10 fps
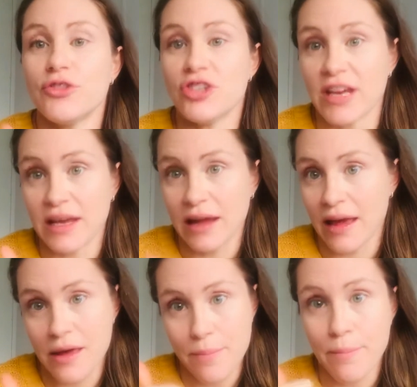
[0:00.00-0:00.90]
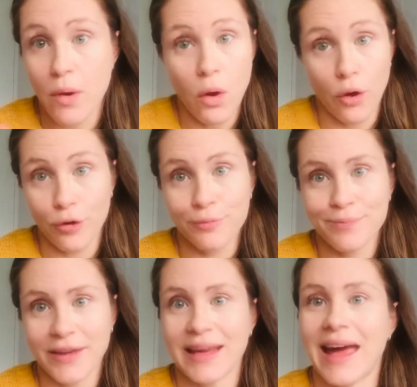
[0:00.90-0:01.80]
GMO,
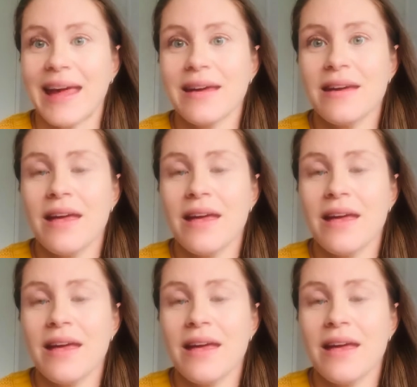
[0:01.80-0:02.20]
okay?